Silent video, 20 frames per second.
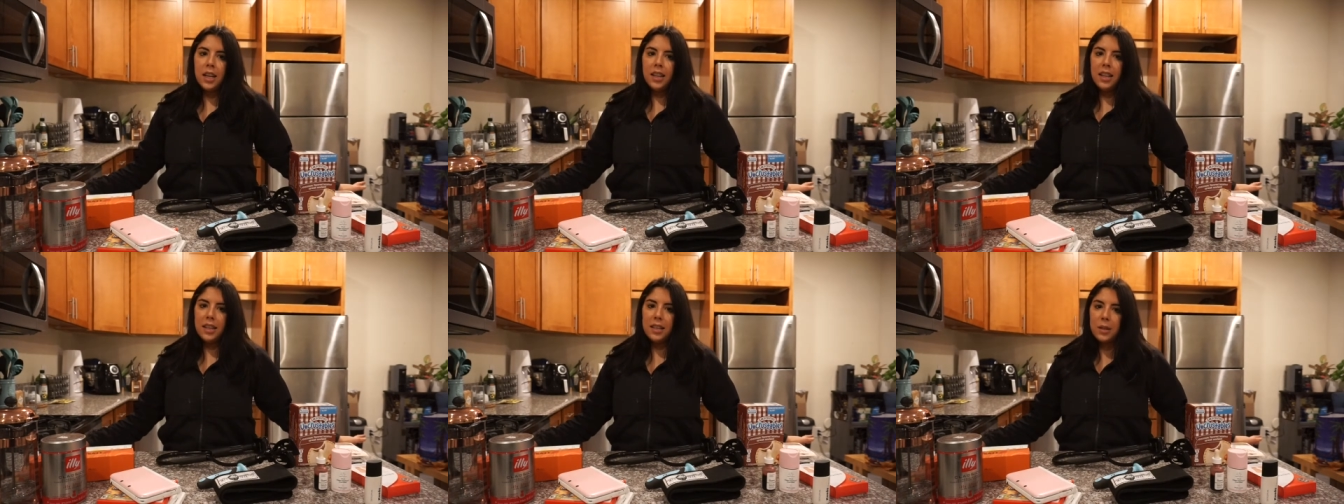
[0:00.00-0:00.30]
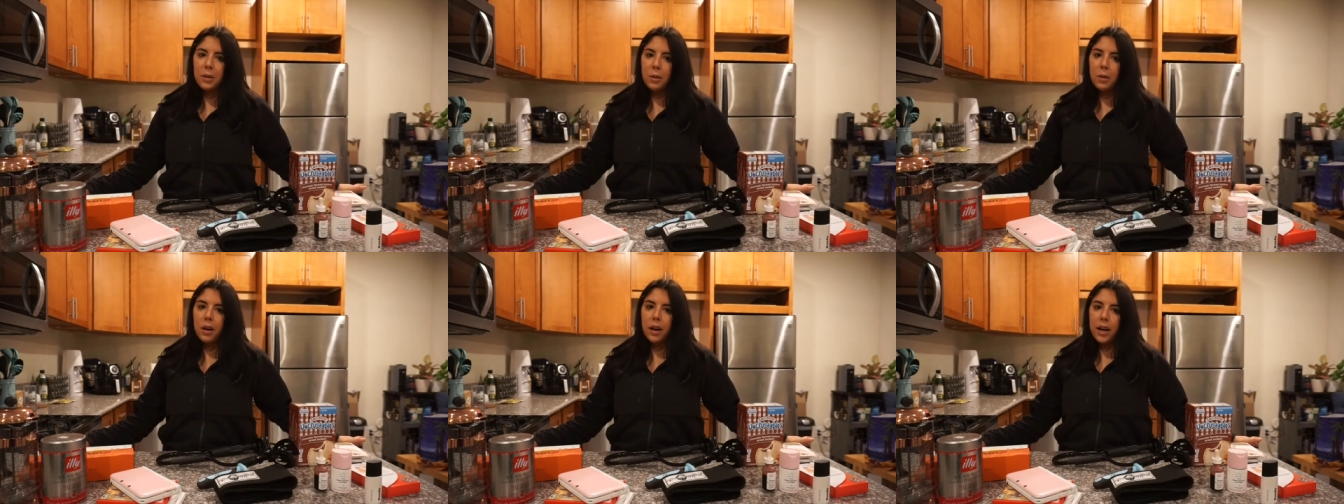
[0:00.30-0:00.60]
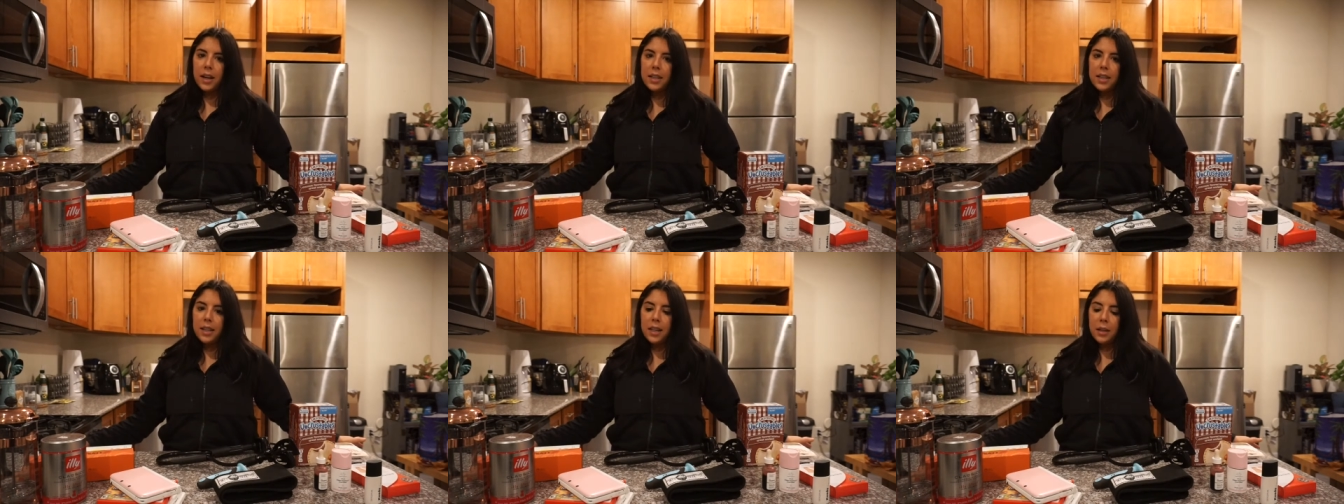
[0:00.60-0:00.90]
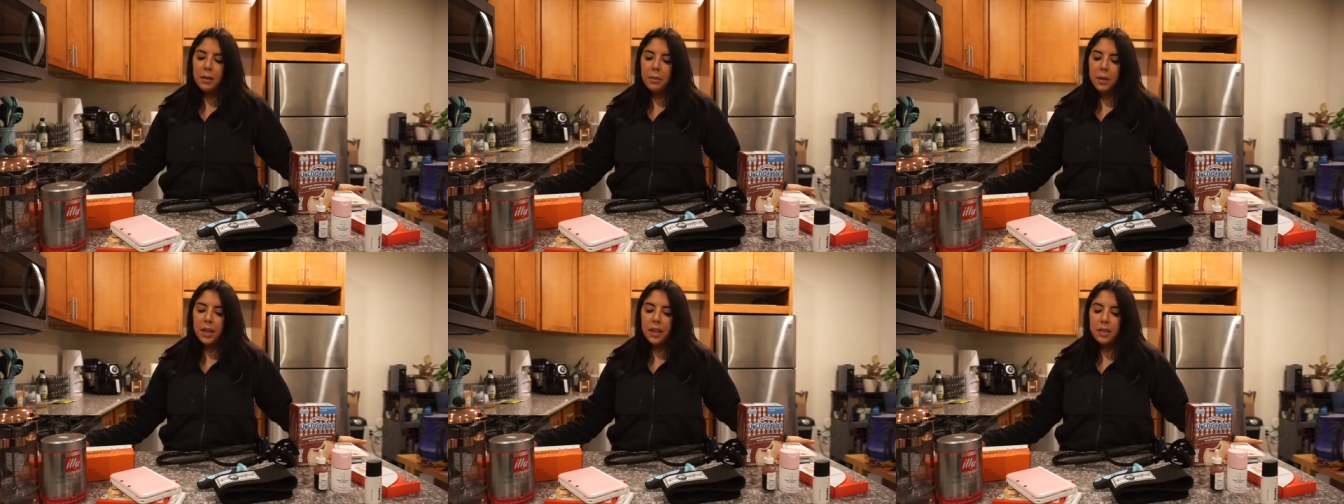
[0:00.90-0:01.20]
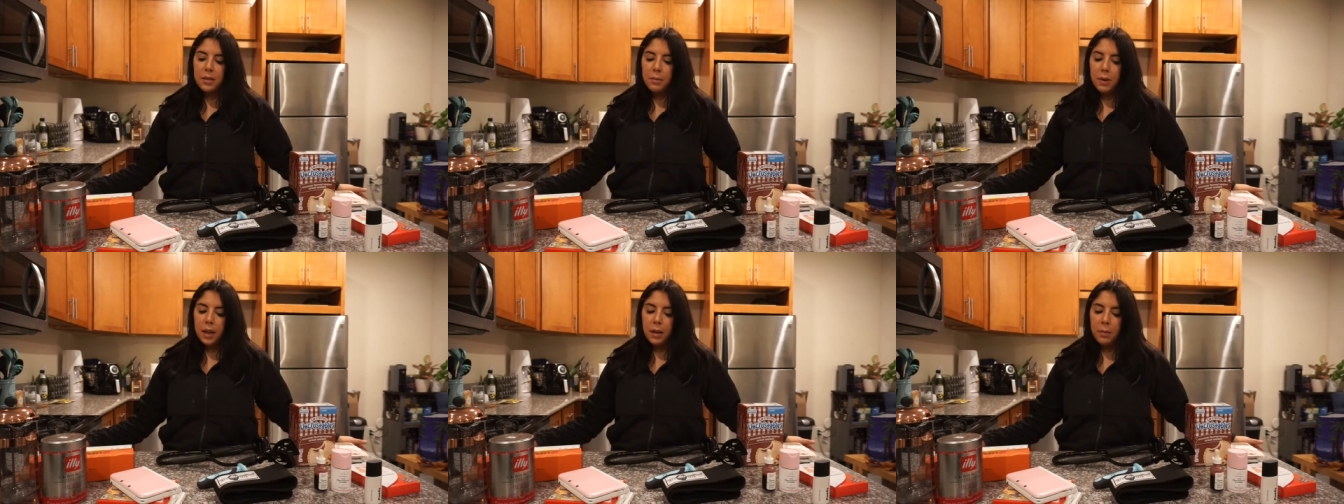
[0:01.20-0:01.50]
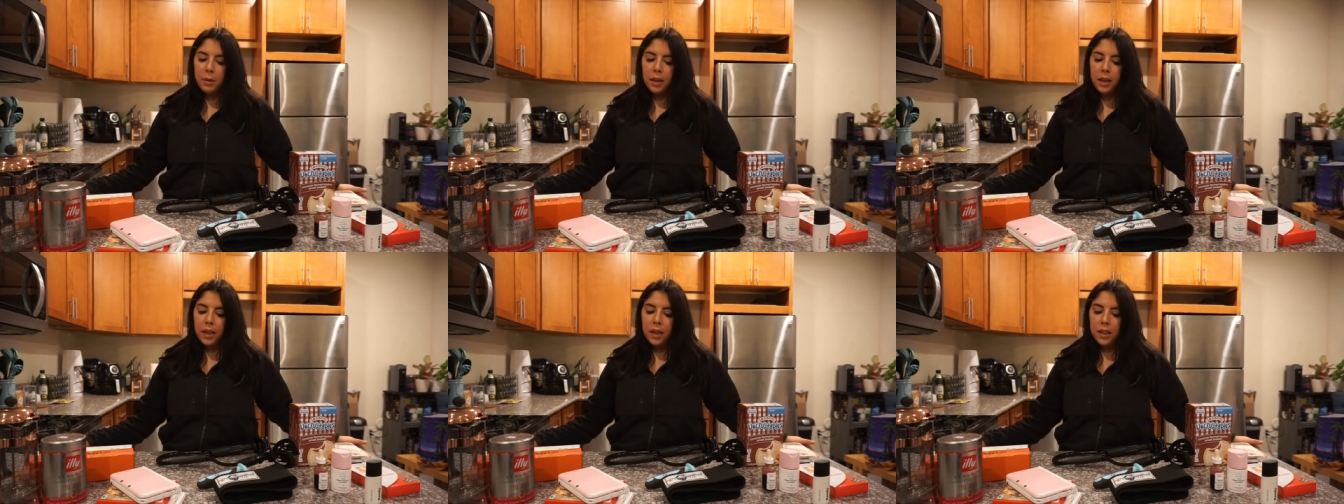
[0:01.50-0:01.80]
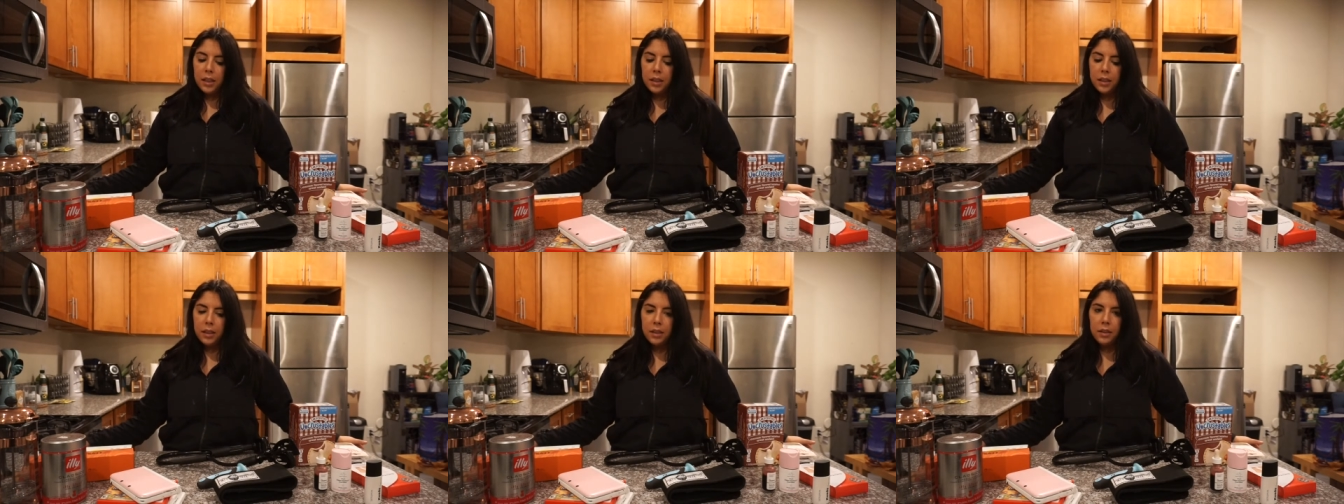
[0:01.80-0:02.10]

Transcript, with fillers: this quarantine because maybe,